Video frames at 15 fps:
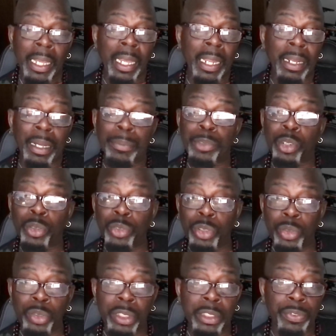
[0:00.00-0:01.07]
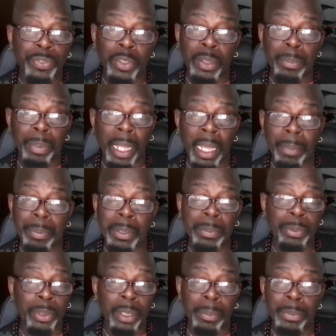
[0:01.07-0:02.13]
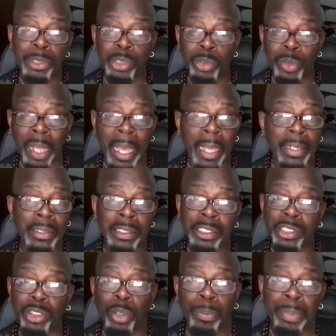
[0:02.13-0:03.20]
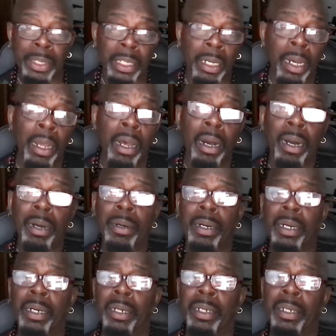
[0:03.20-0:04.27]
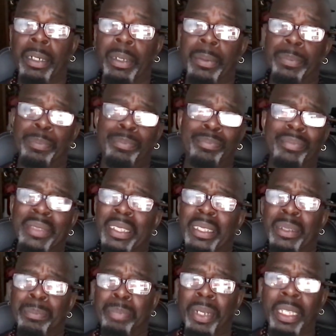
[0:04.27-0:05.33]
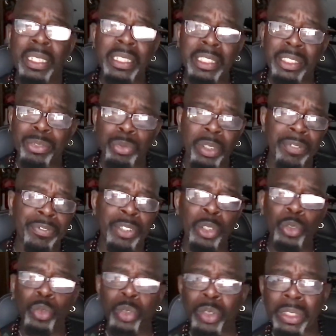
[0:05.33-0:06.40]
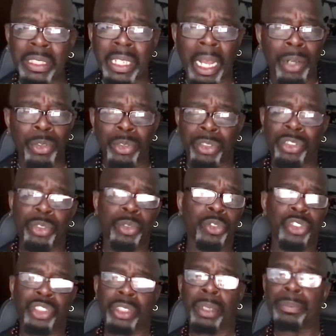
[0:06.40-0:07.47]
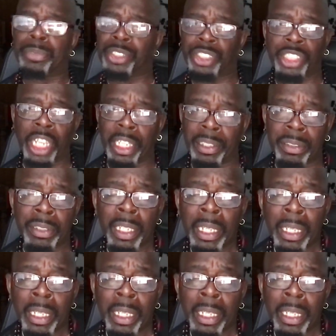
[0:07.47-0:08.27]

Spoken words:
and I'm going to do this for the black people, and I'm going to do that, and it's going to be a police review council, some shit